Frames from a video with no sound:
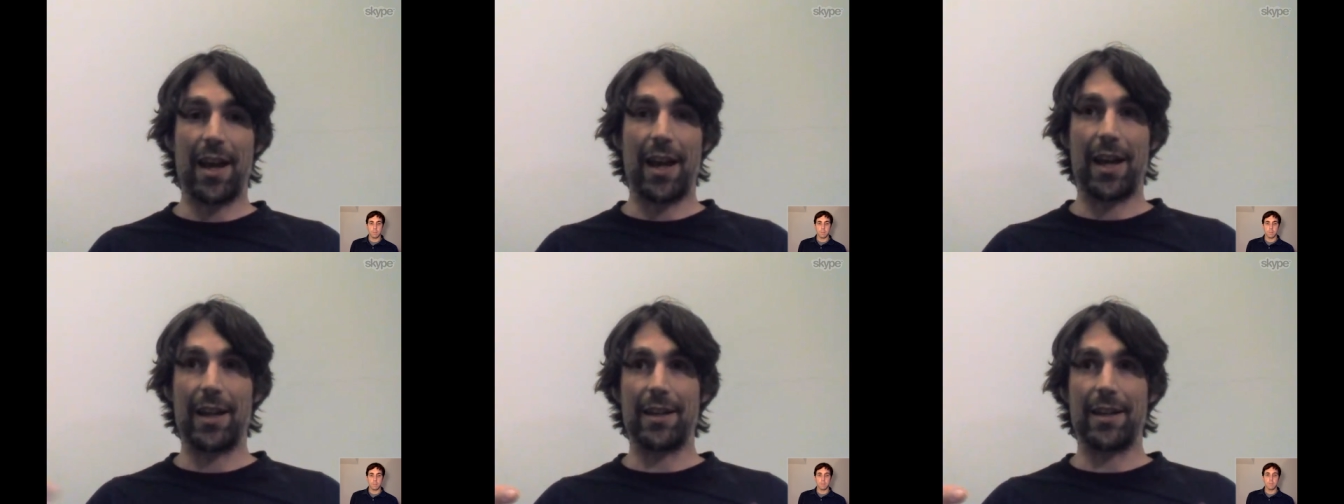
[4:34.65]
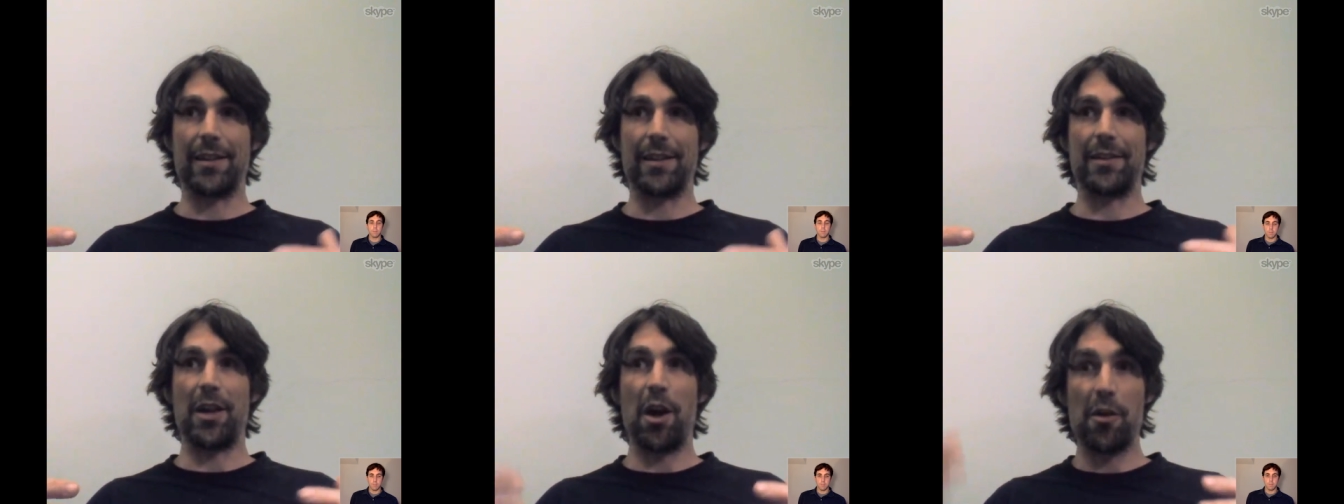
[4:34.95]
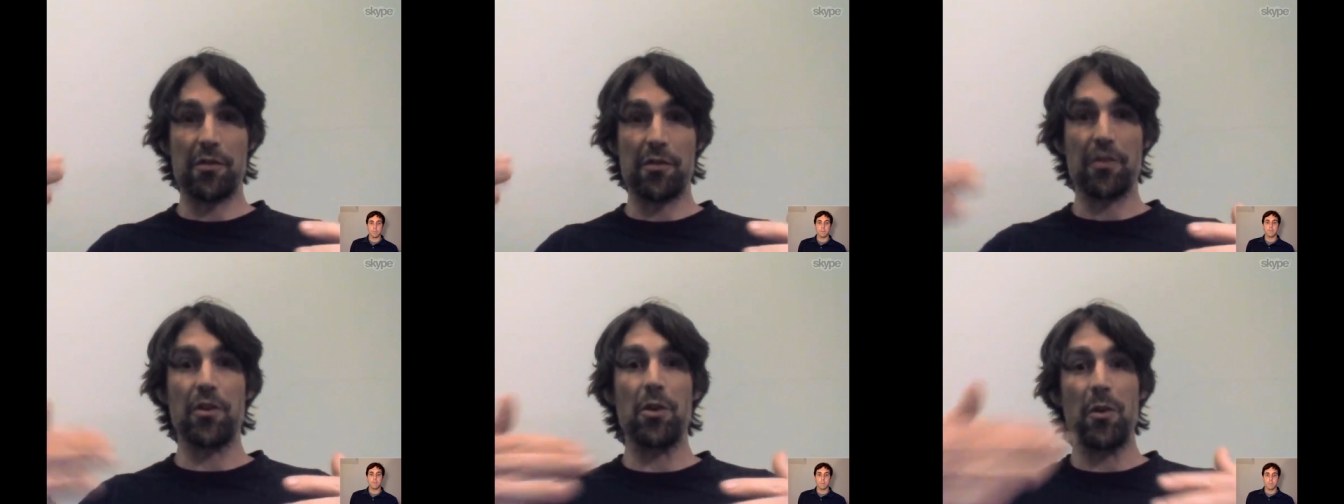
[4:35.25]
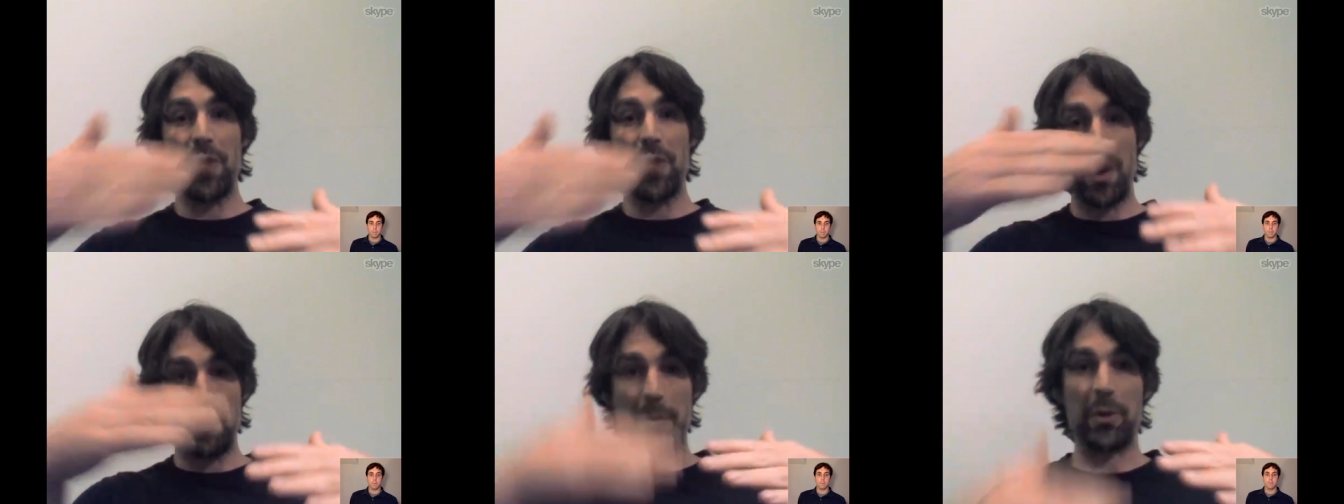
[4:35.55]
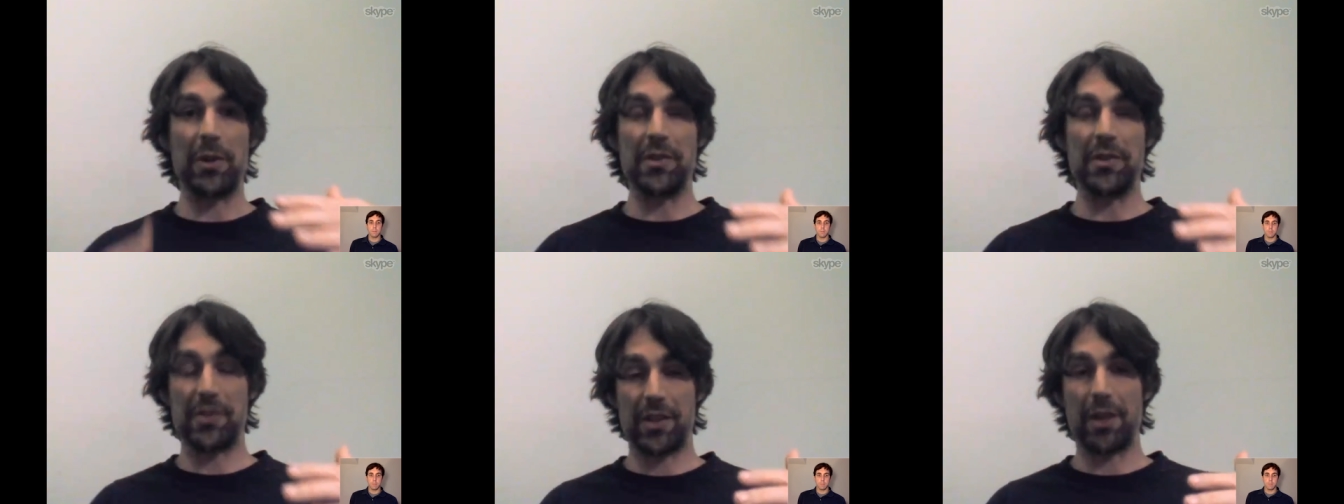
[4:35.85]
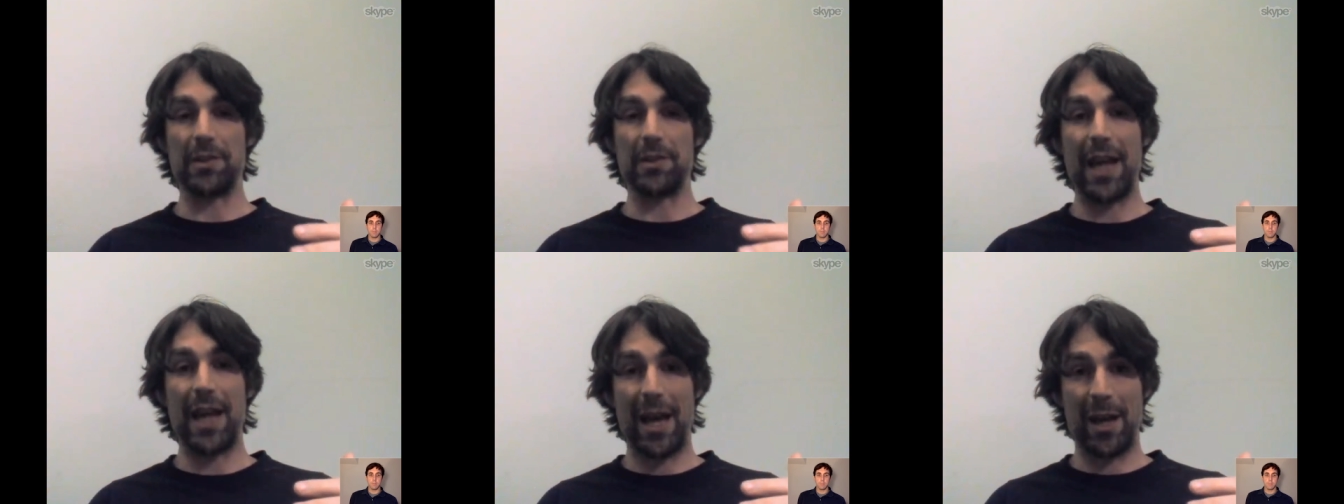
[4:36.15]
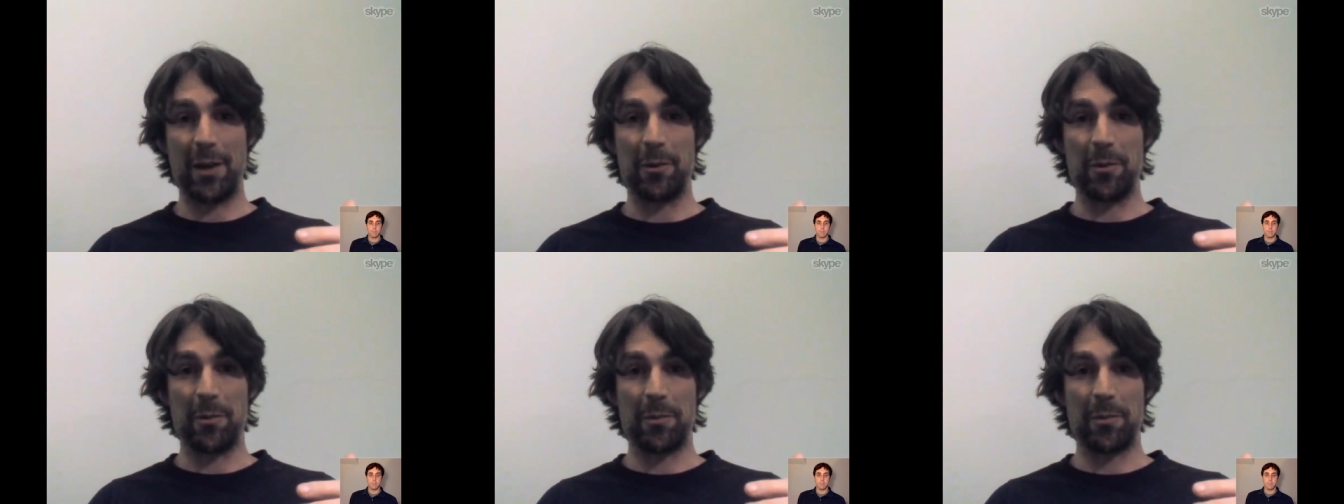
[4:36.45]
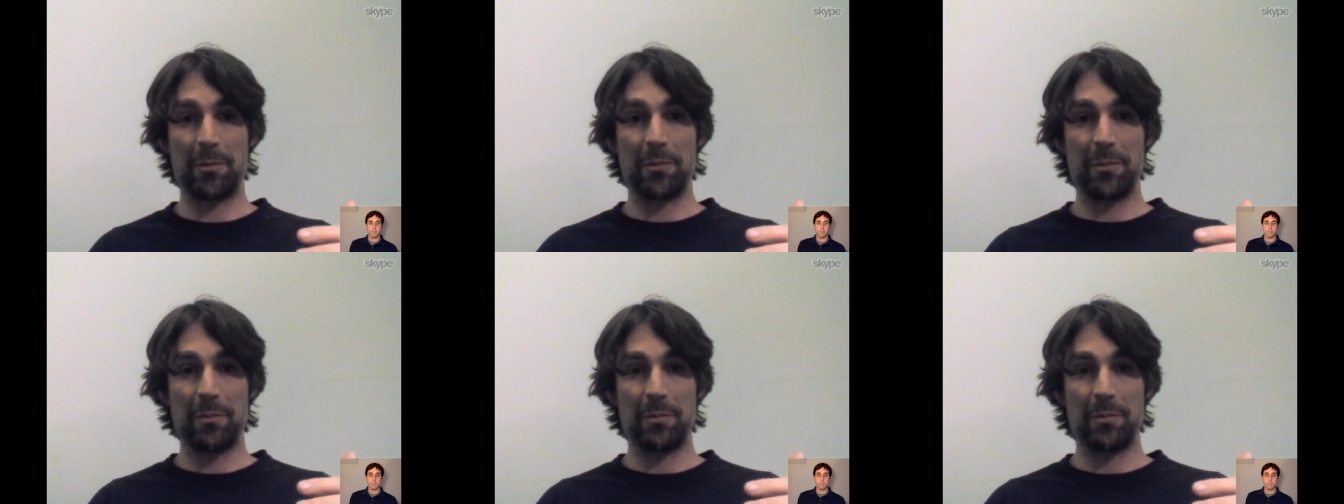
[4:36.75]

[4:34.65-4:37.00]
and overall their points go down